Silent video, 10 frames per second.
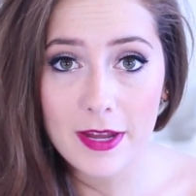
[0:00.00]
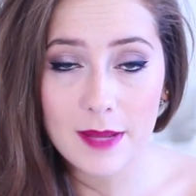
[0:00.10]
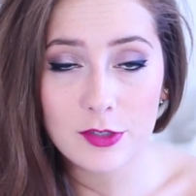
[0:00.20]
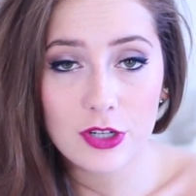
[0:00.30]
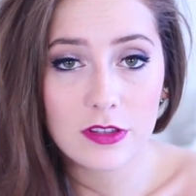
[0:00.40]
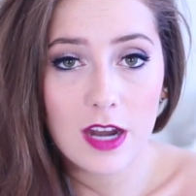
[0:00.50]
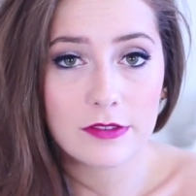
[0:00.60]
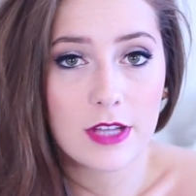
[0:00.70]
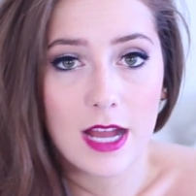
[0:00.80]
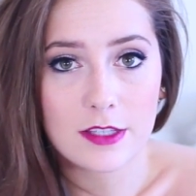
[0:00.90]
and I'm sure a
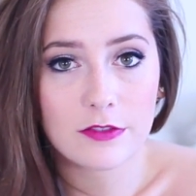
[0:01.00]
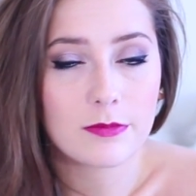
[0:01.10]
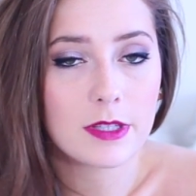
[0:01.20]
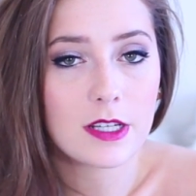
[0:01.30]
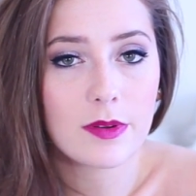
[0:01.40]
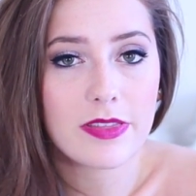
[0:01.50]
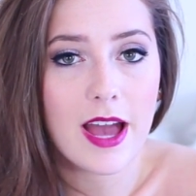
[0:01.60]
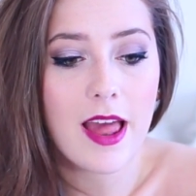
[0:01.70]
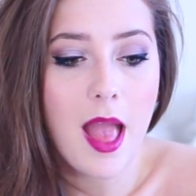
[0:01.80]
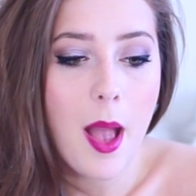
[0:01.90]
lot of you guys are familiar with
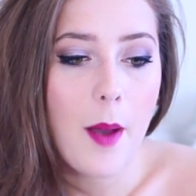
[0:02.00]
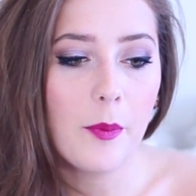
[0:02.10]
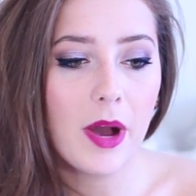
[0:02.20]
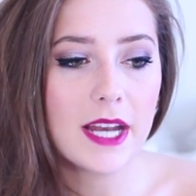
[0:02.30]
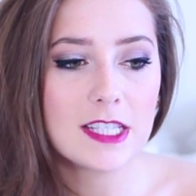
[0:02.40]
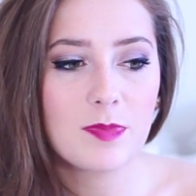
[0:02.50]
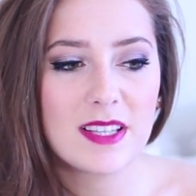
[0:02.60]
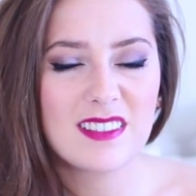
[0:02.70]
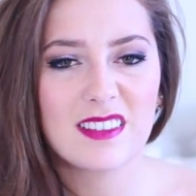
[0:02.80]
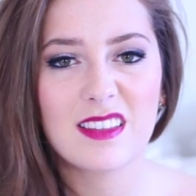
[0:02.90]
that but it's
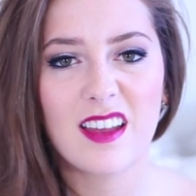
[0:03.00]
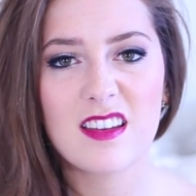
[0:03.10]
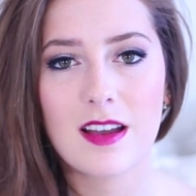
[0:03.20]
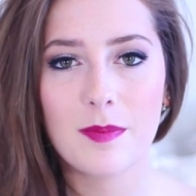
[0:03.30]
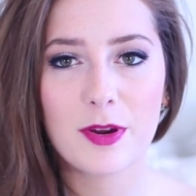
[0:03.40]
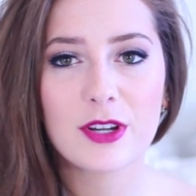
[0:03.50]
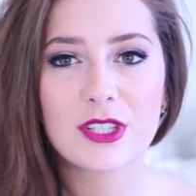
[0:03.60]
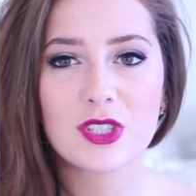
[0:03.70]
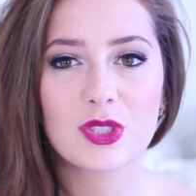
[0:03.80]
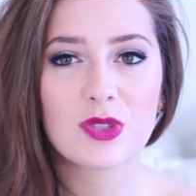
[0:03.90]
basically like a
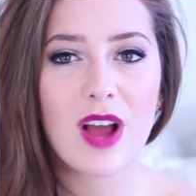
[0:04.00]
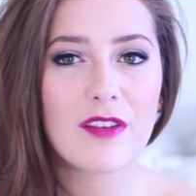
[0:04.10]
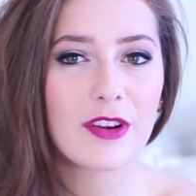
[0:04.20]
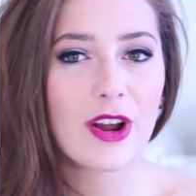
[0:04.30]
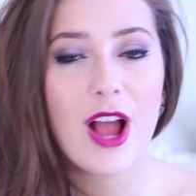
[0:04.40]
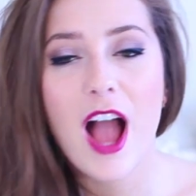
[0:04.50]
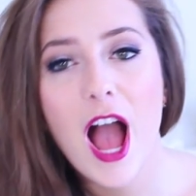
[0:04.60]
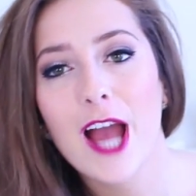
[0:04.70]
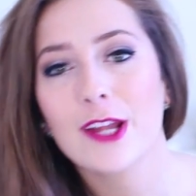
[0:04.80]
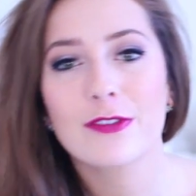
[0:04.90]
personal driver
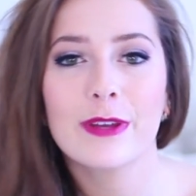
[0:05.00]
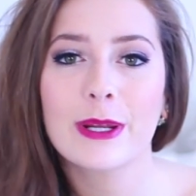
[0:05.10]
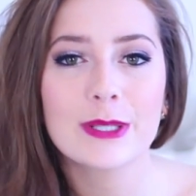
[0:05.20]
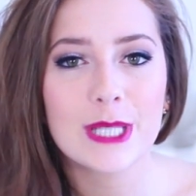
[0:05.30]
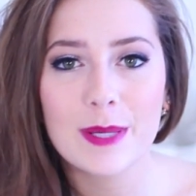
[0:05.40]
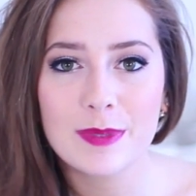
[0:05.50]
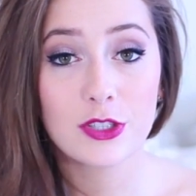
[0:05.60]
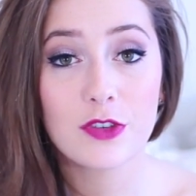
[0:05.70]
at your fingertips.